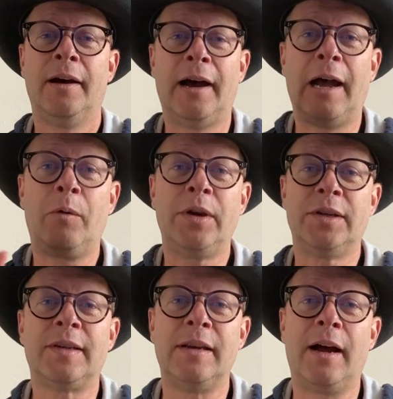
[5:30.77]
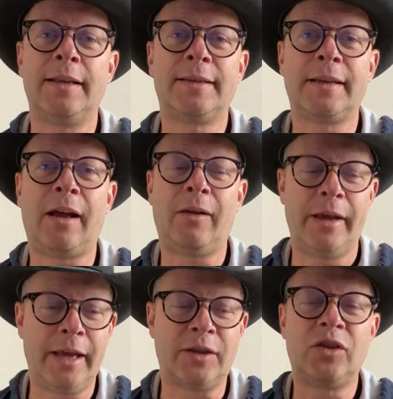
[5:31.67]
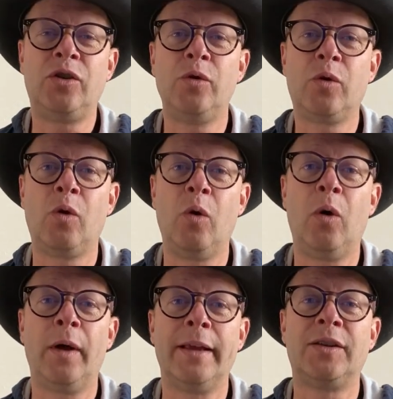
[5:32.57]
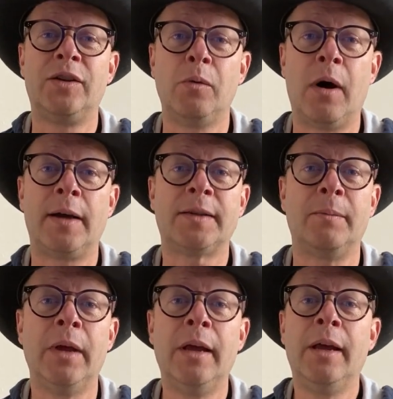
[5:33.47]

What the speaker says: I would just not sell. It's too cool. It's too awesome.